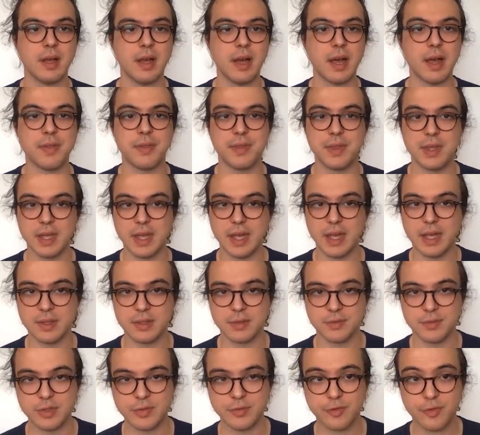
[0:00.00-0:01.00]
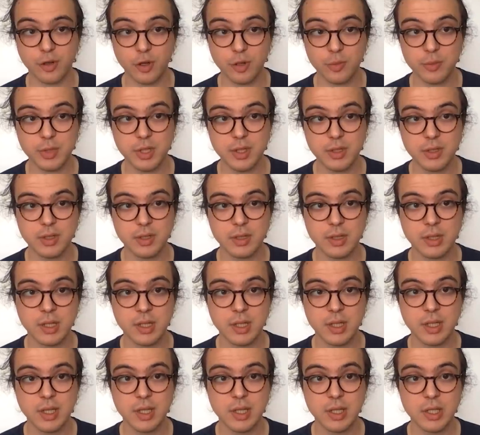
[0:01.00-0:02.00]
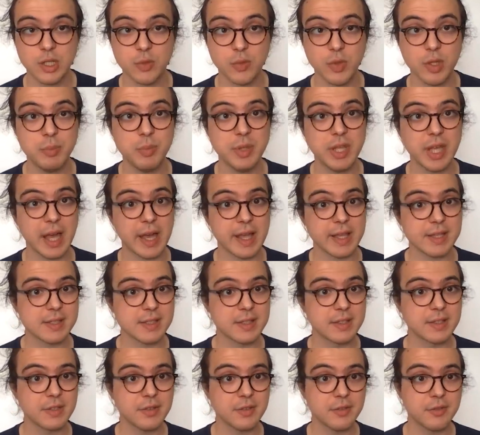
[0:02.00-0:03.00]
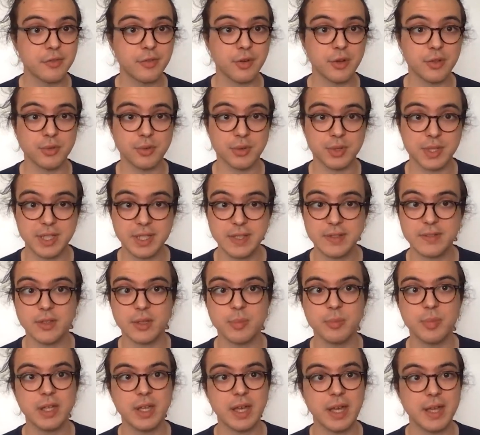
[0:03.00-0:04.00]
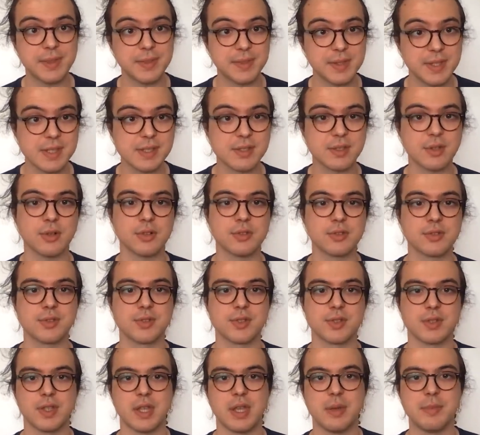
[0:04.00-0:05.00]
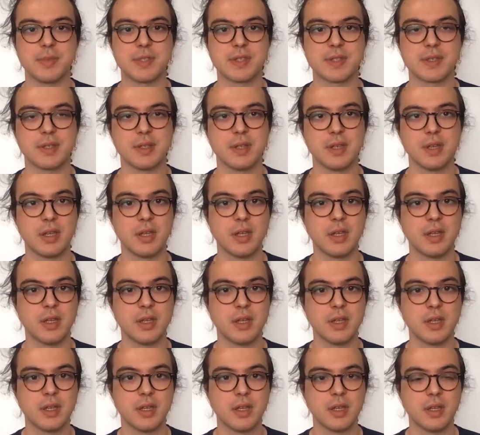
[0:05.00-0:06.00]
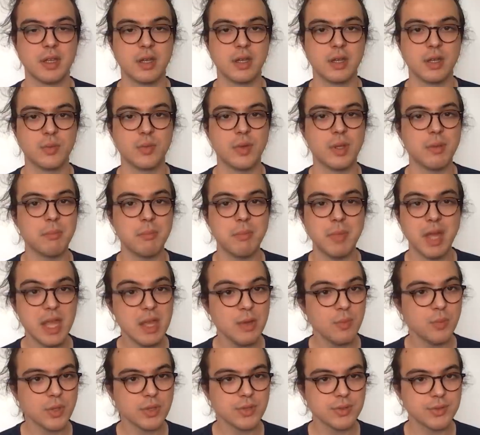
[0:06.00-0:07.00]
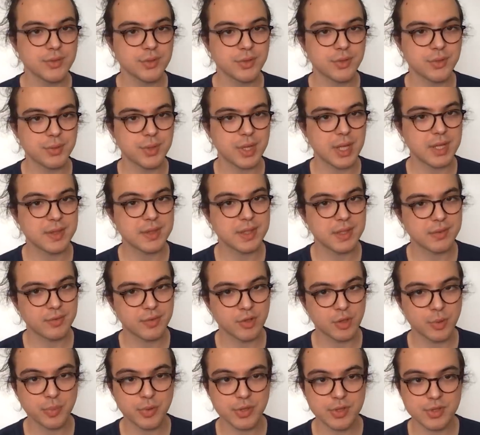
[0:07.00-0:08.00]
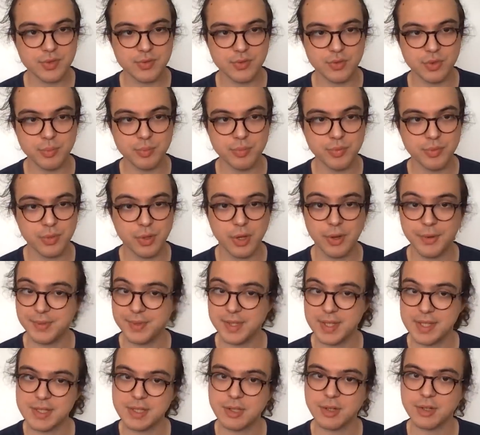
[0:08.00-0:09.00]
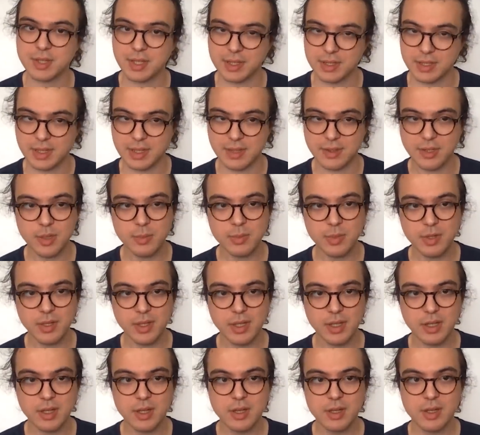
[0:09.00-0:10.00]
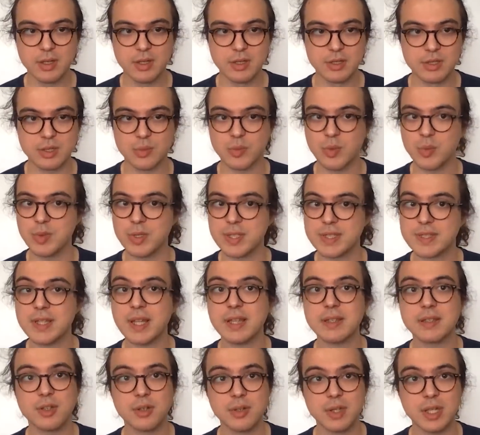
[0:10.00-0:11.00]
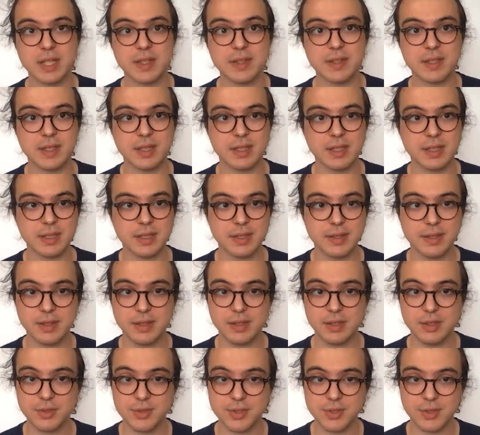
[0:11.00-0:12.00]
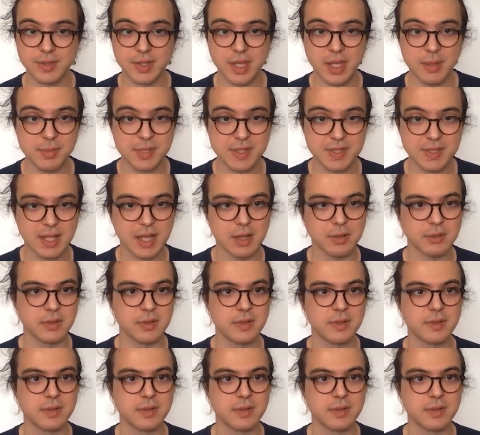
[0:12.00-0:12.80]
At the end of the form, you will be asked for your GitHub and Discord usernames. We may want to create developers group on Discord and GitHub, so we will start collecting usernames now.